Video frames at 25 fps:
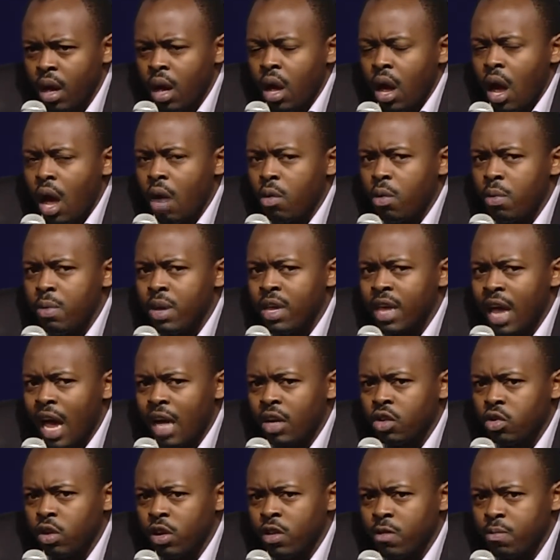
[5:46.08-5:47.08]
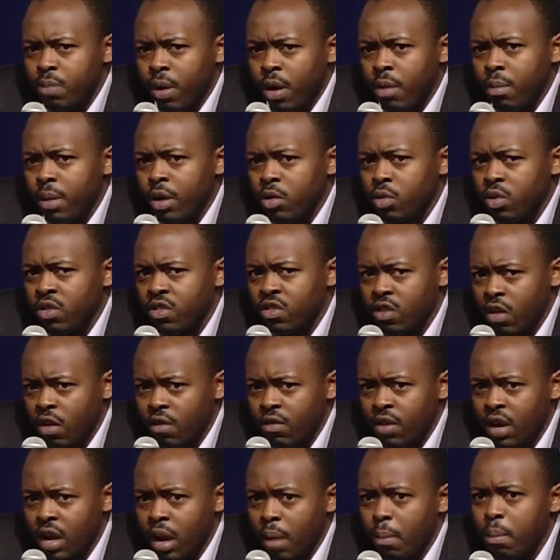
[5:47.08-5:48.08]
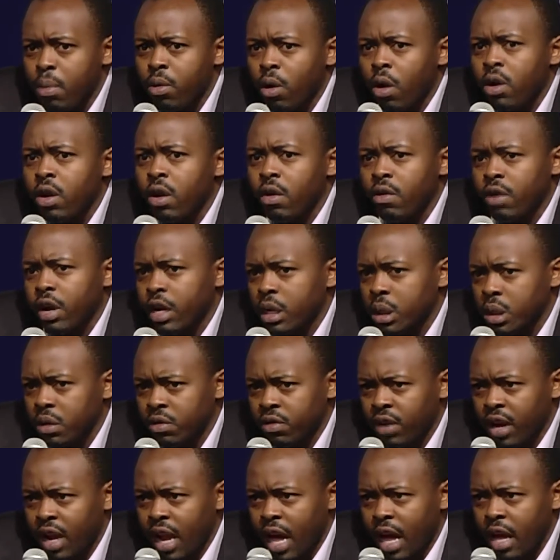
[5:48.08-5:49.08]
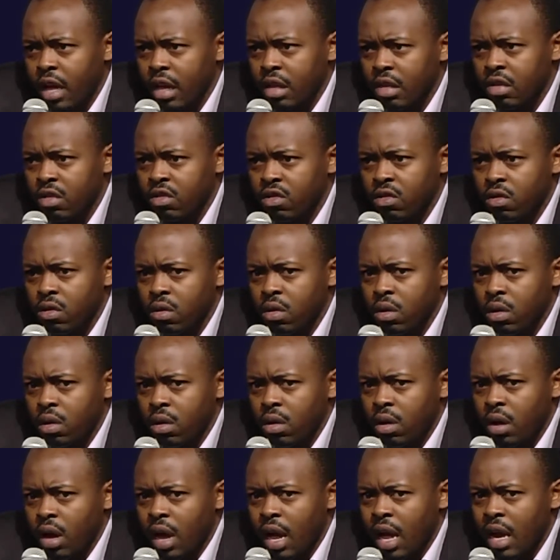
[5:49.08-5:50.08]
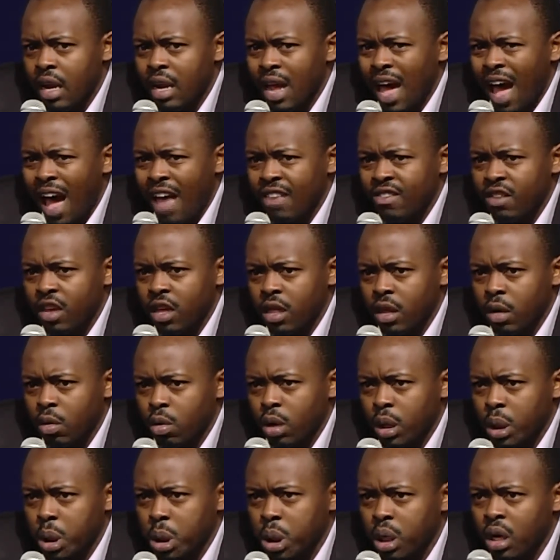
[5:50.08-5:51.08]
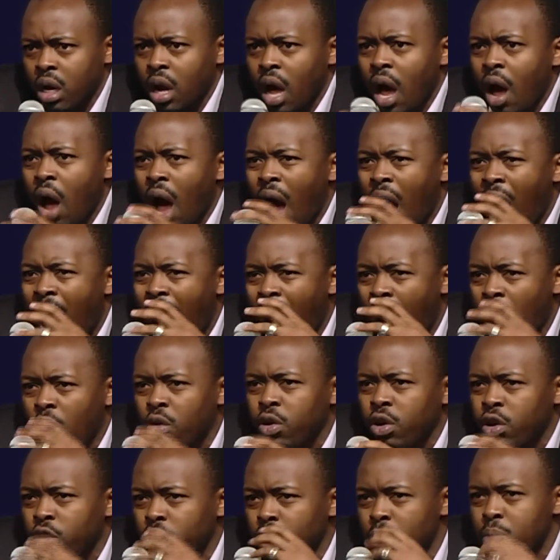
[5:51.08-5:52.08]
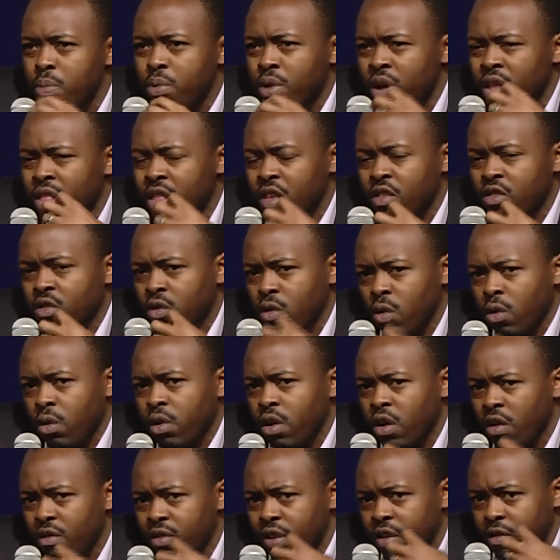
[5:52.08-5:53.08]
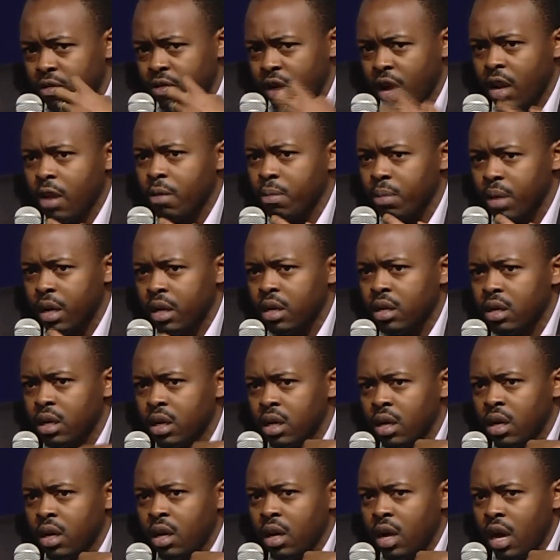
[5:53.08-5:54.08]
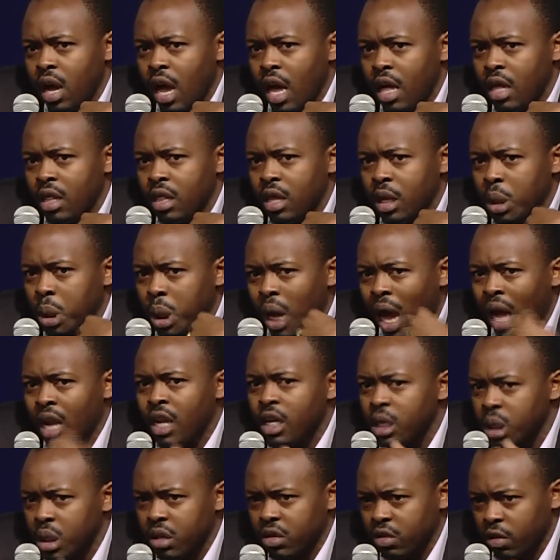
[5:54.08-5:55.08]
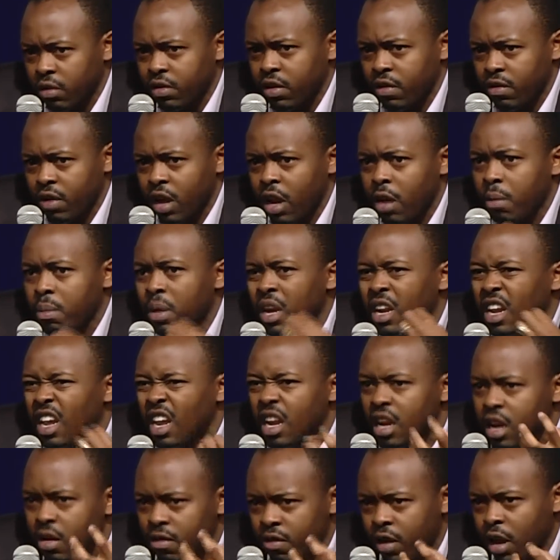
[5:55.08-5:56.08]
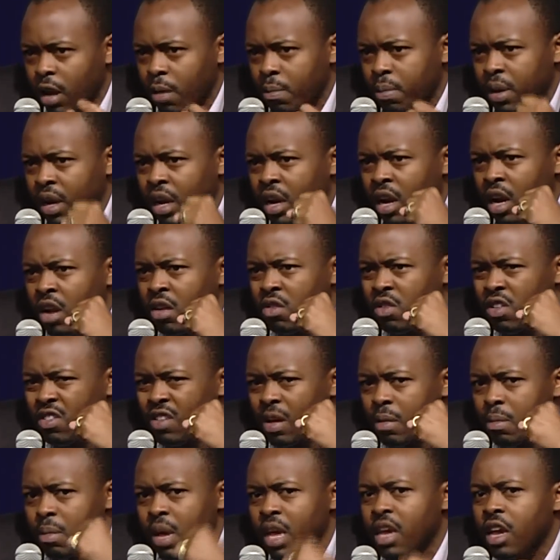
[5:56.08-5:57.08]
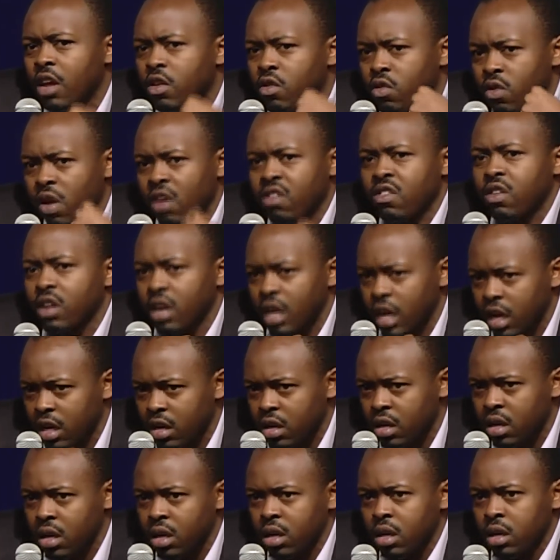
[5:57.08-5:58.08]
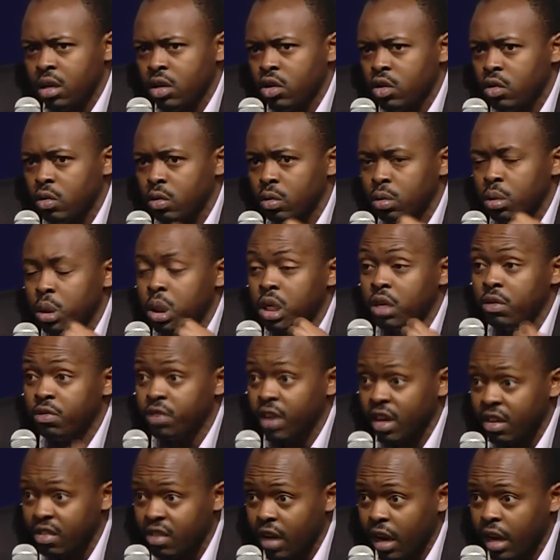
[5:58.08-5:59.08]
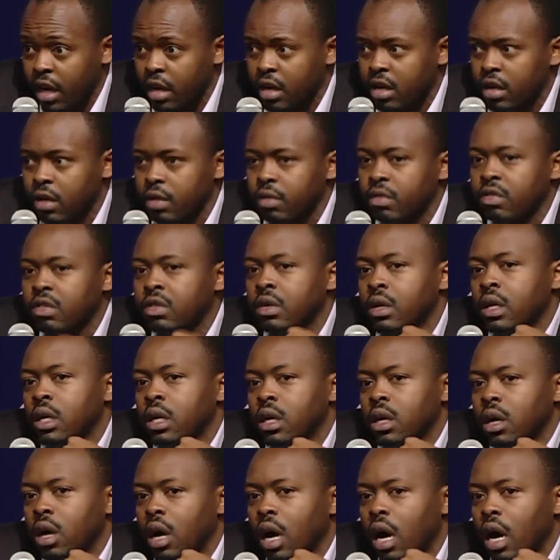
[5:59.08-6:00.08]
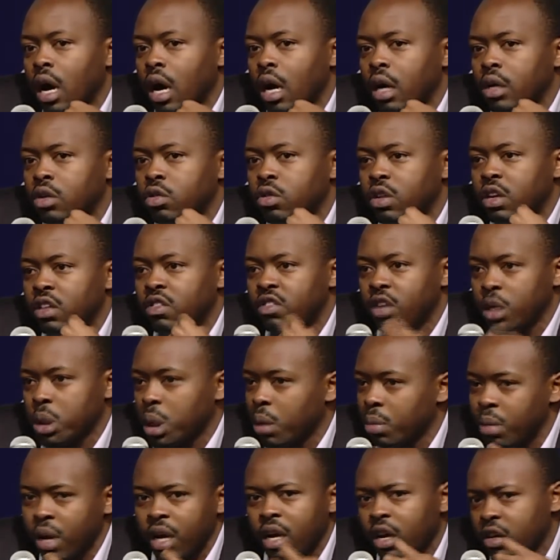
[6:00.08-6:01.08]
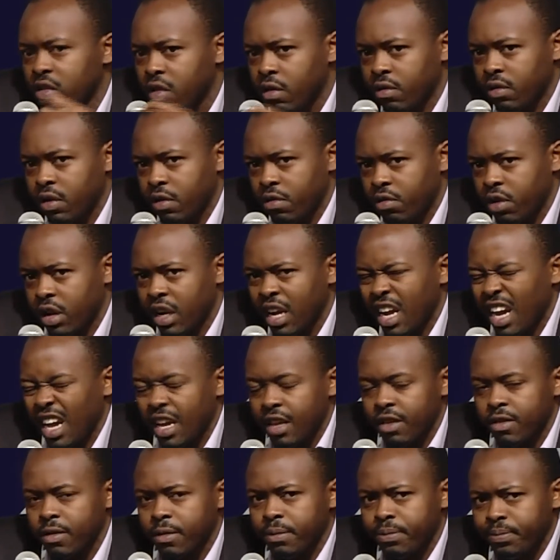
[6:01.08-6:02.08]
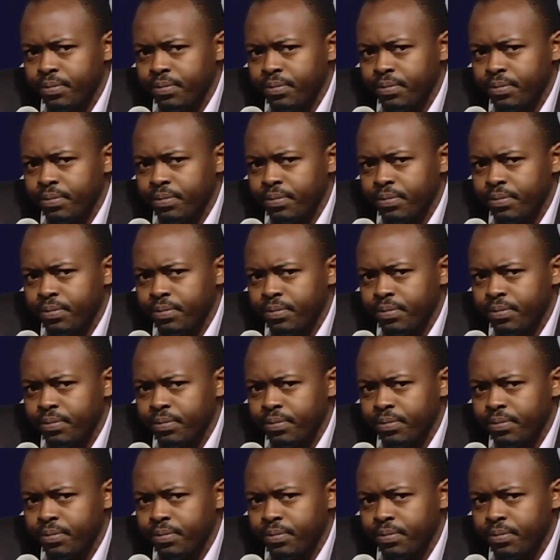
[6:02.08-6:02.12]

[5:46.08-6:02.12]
And we began to experiment with serving a broader range of clients and asking the question, how do you bring the story of development and the challenges of development in developing countries and make it resonate to chief executives, to decision makers of different kinds?